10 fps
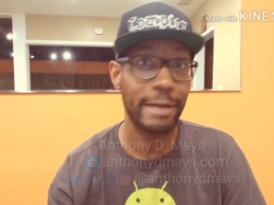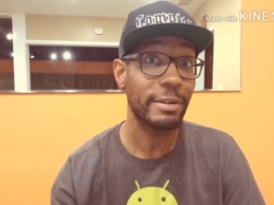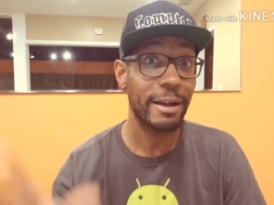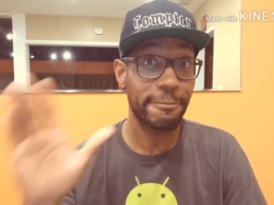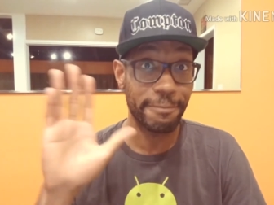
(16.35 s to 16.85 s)
And
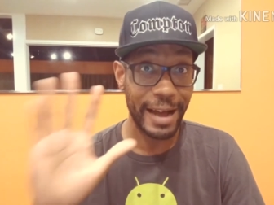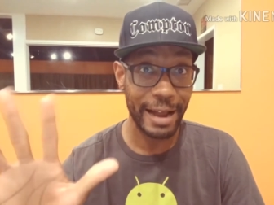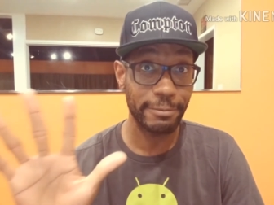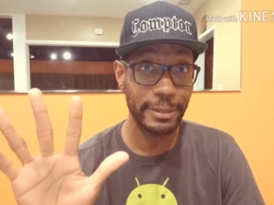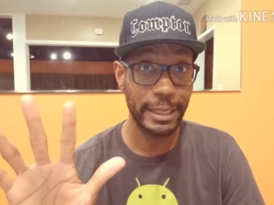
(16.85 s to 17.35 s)
I've got
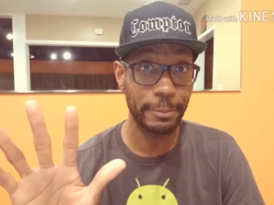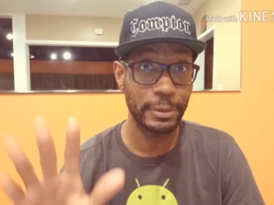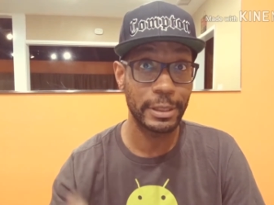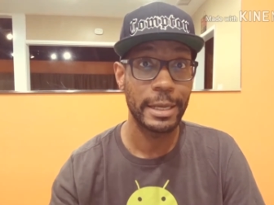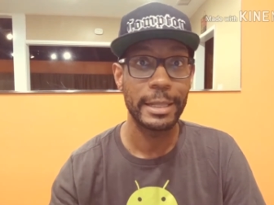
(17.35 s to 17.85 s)
five
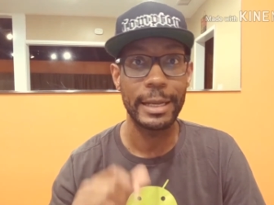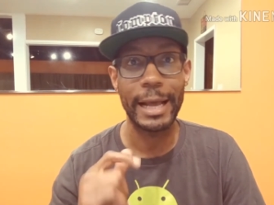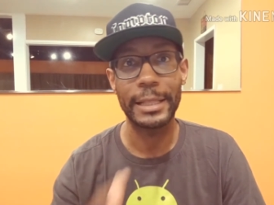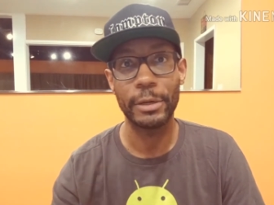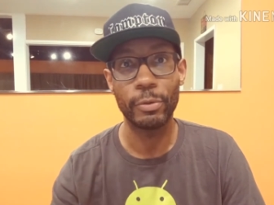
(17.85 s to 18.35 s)
tips
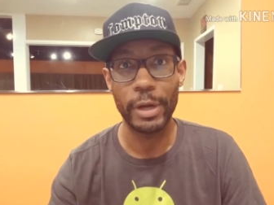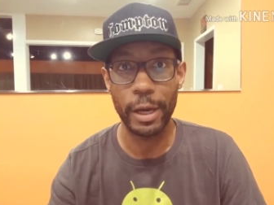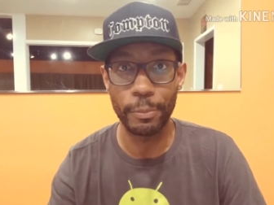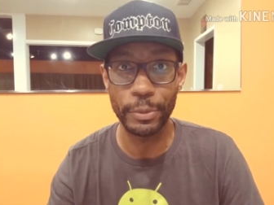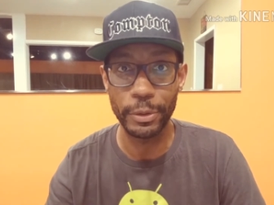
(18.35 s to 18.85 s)
that I think will
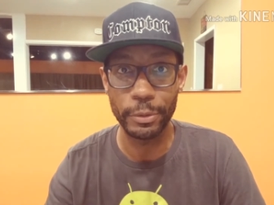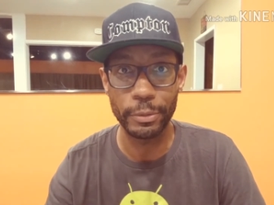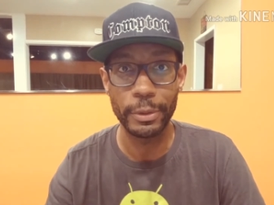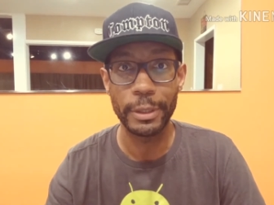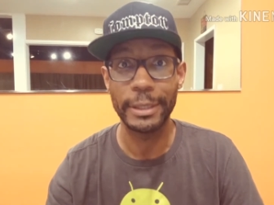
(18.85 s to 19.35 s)
help
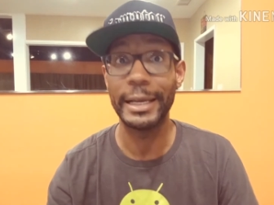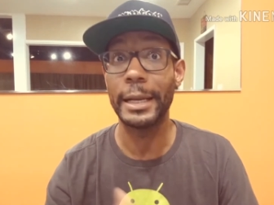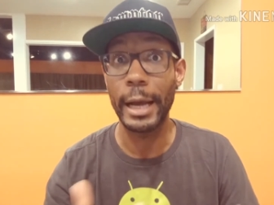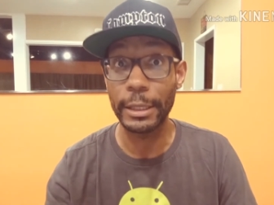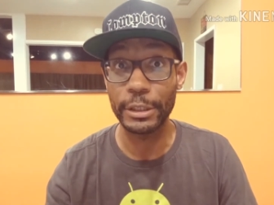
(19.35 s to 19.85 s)
you
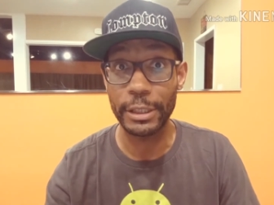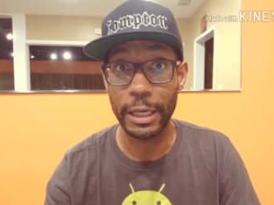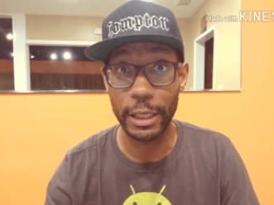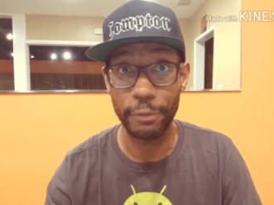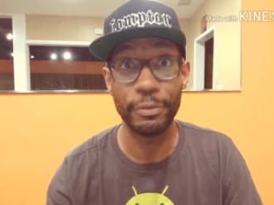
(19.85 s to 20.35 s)
get
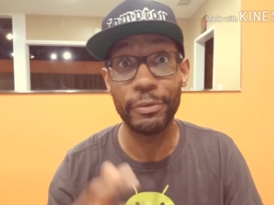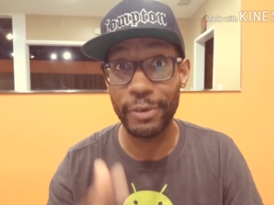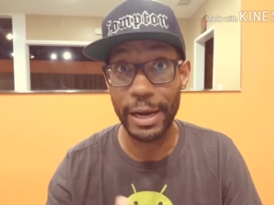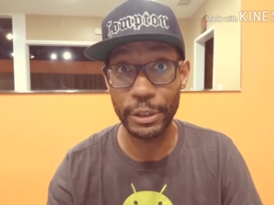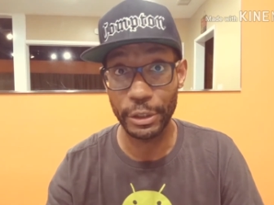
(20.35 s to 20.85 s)
unstuck if you
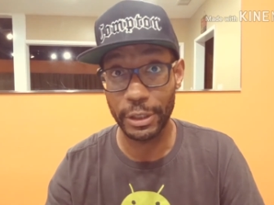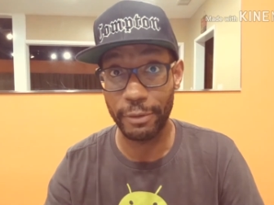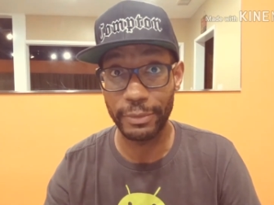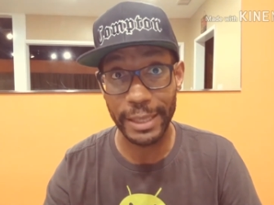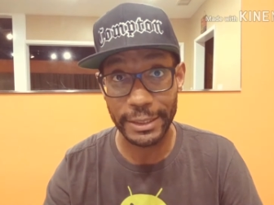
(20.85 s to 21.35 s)
find
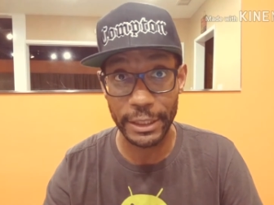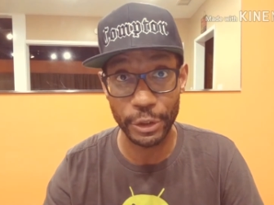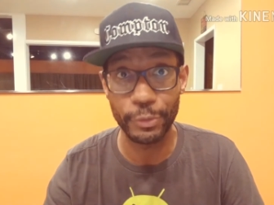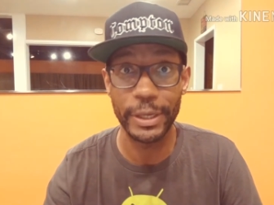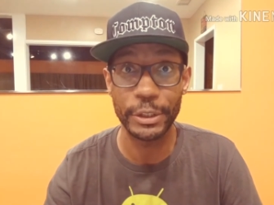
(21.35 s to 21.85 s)
yourself in that
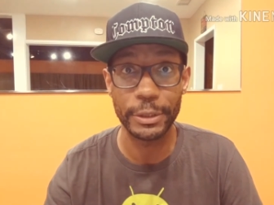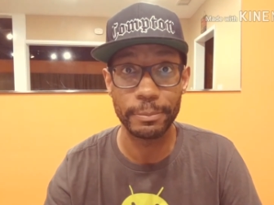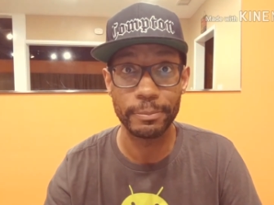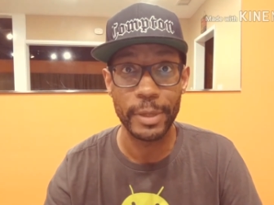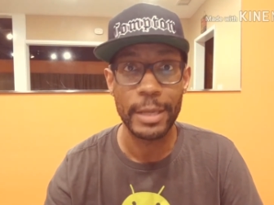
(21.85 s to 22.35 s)

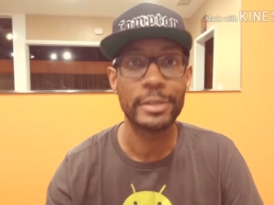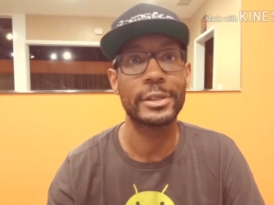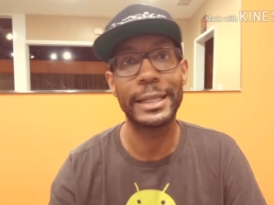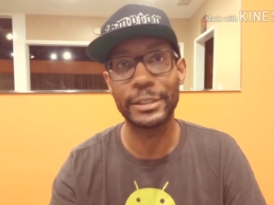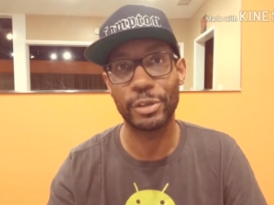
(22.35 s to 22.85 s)
situation.
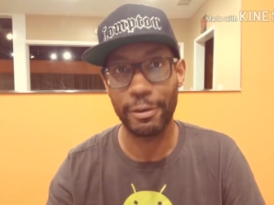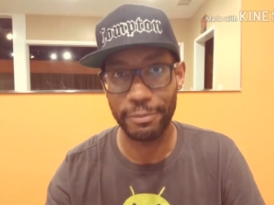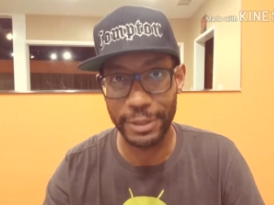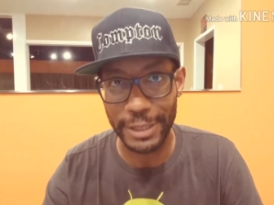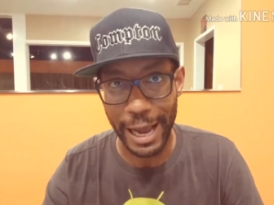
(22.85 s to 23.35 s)
So, let's
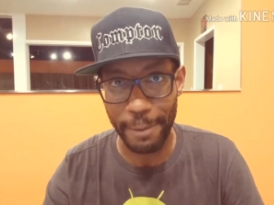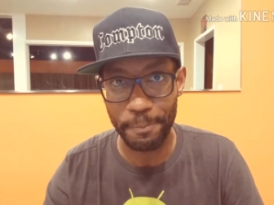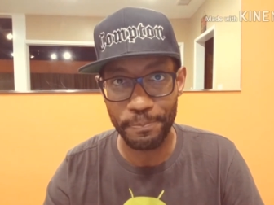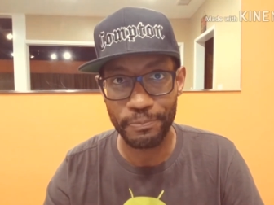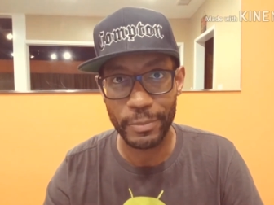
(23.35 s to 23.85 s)
start from the
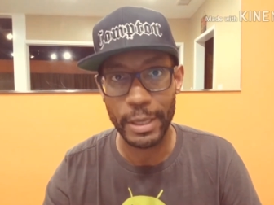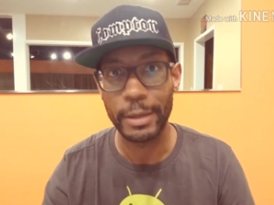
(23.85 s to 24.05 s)
top.